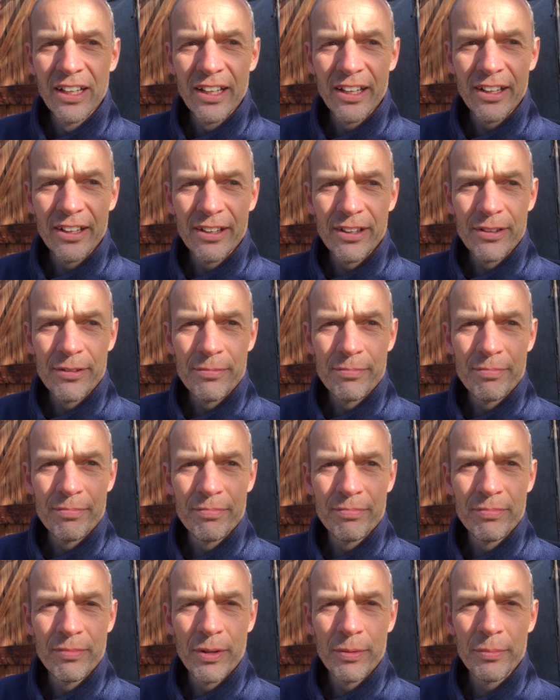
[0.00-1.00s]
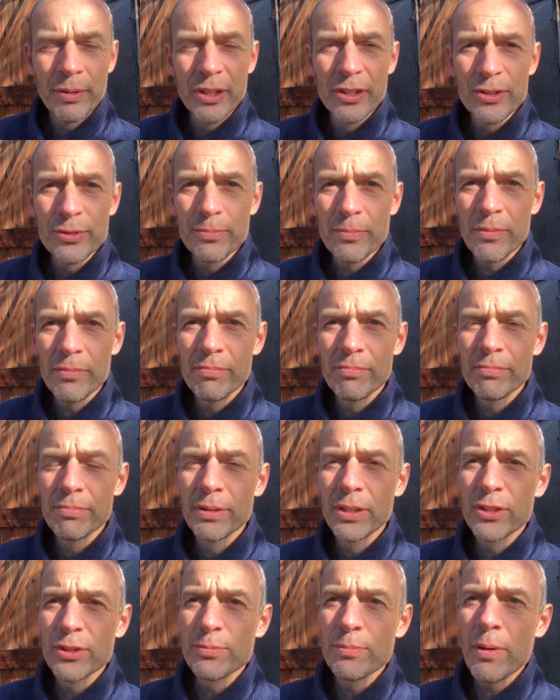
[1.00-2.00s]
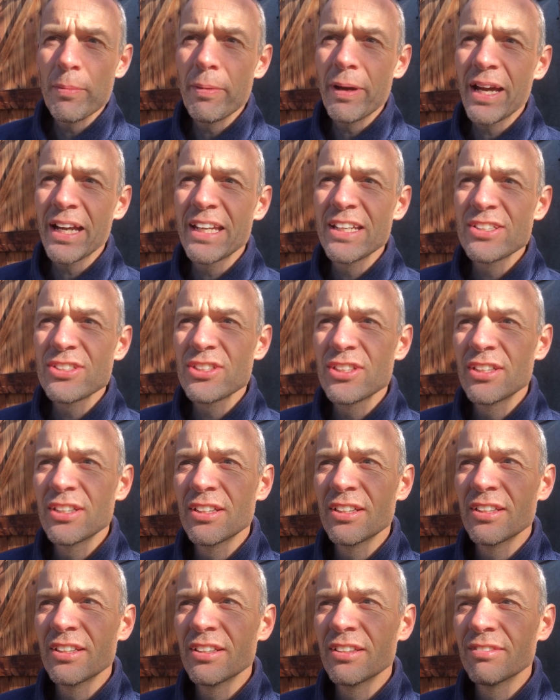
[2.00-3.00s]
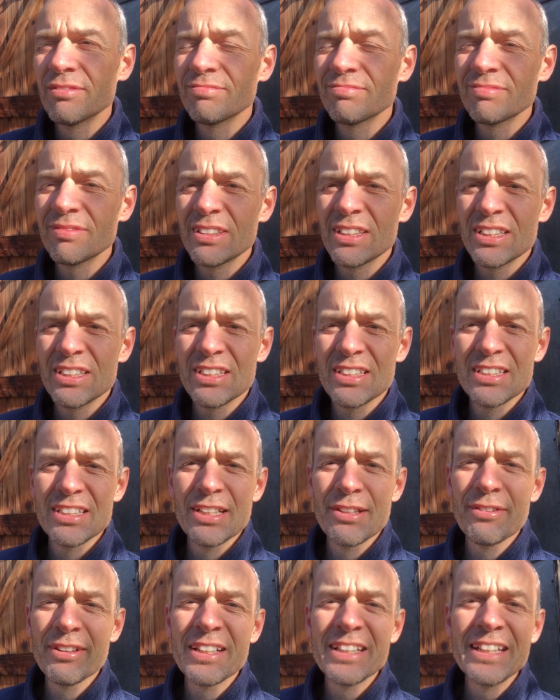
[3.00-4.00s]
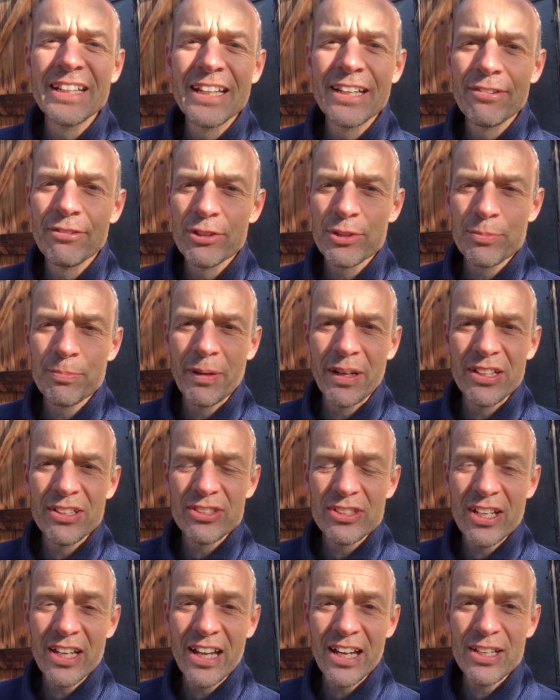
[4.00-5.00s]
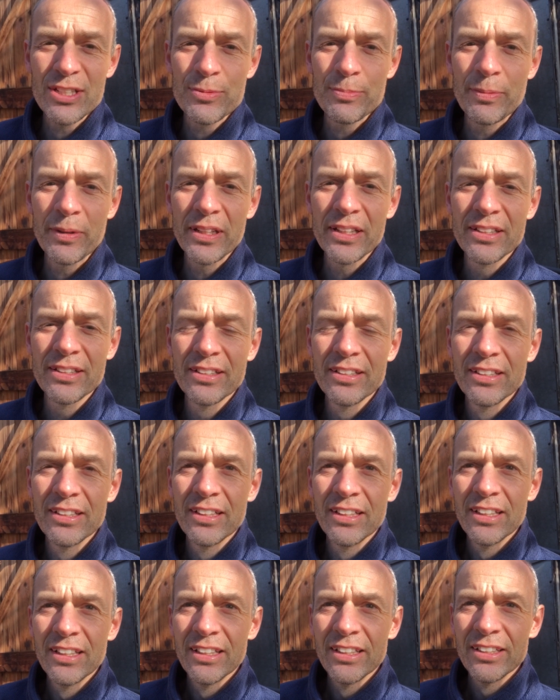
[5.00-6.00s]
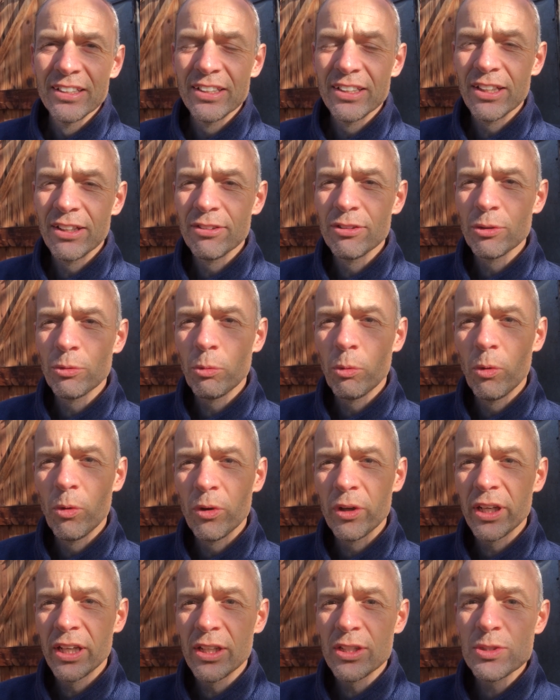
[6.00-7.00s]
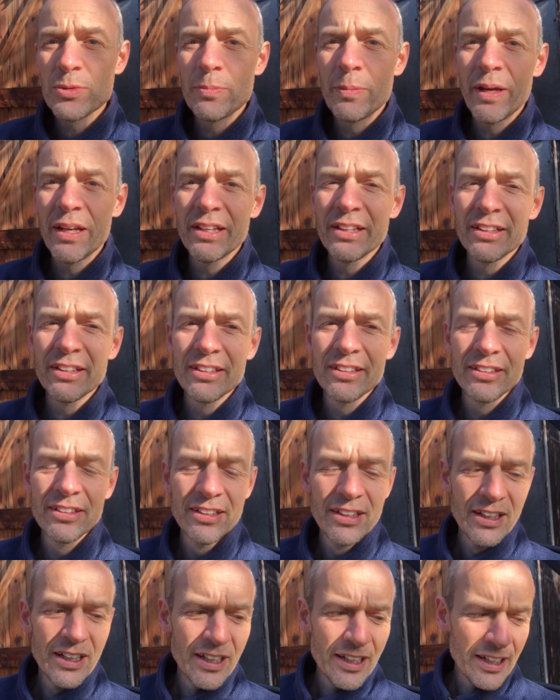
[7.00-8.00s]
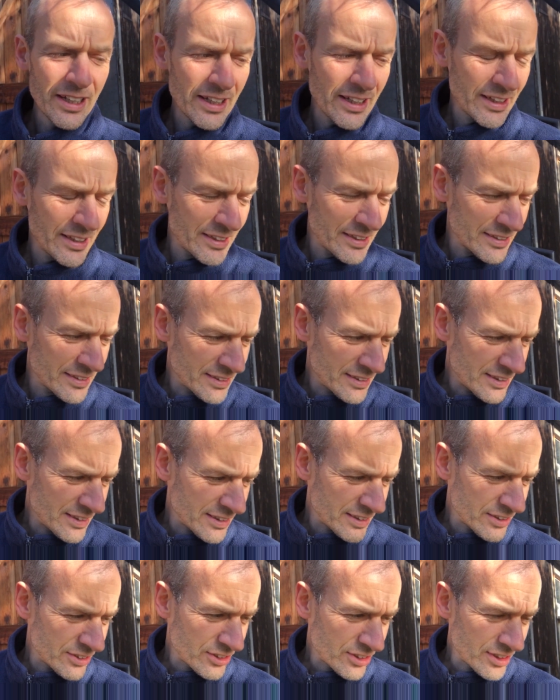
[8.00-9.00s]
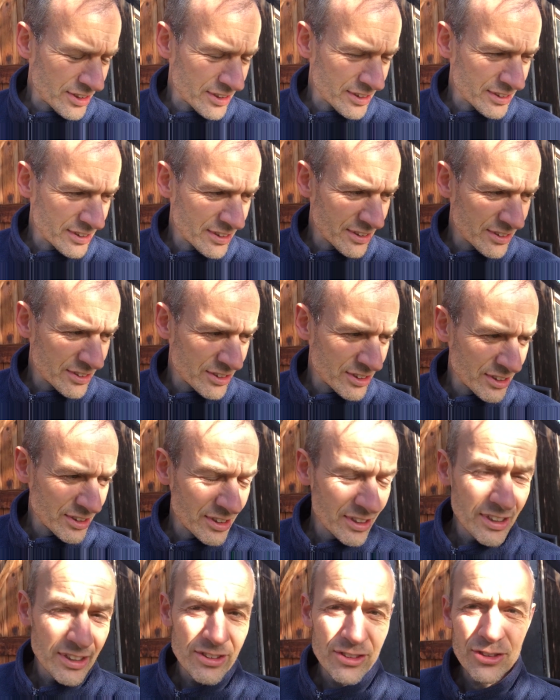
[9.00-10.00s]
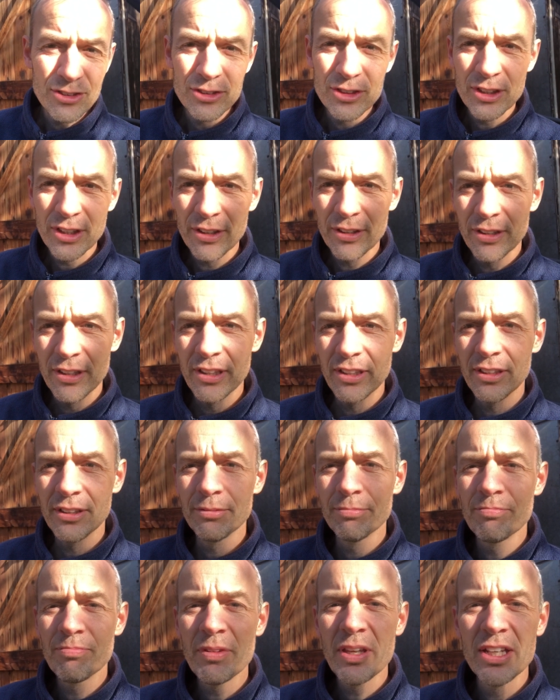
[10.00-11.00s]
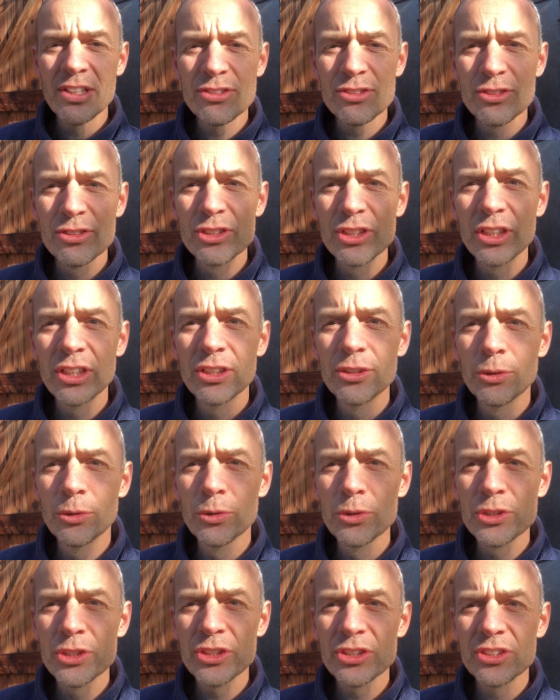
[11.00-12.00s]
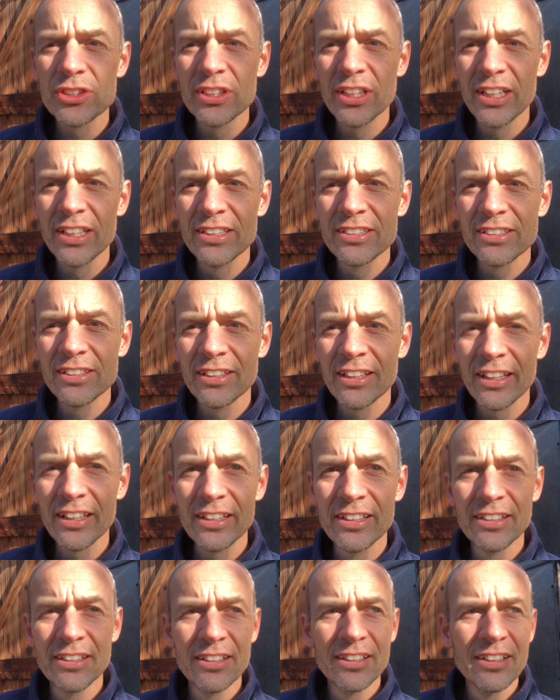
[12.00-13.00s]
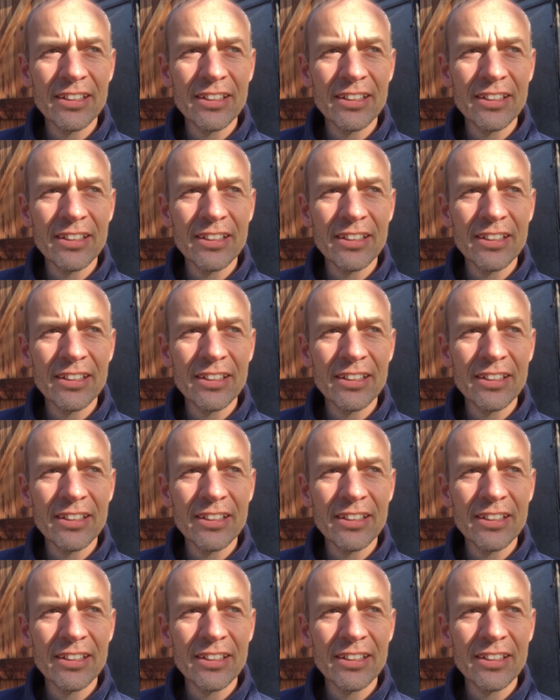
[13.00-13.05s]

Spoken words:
And because my back is nowhere near as bad as it has been, you know, the walking's better, and I decided that it's such a gorgeous day today.